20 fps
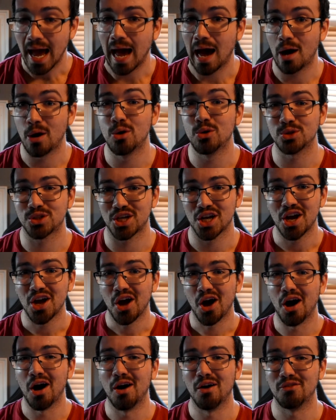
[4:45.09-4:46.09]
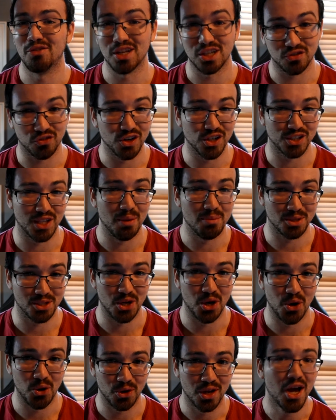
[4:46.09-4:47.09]
out of this first
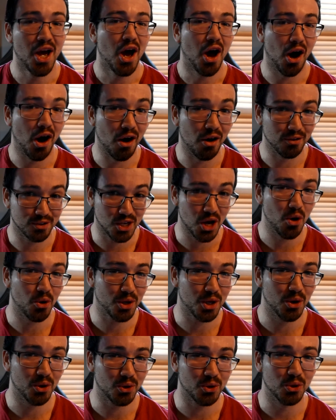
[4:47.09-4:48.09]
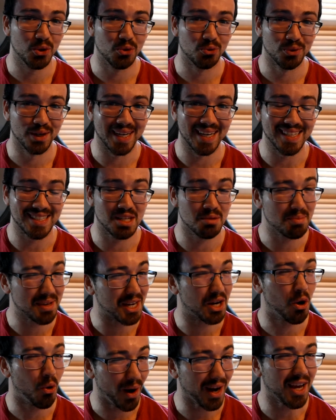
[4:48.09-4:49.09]
episode of Tokyo Ghoul Re, to be
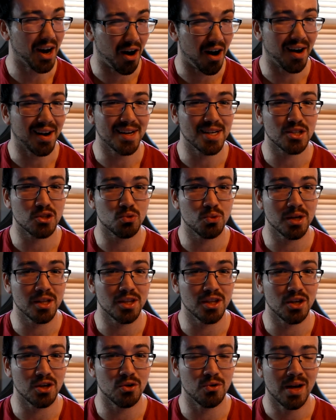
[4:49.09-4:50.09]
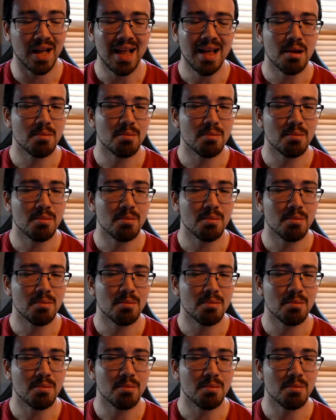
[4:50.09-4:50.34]
quite honest with you,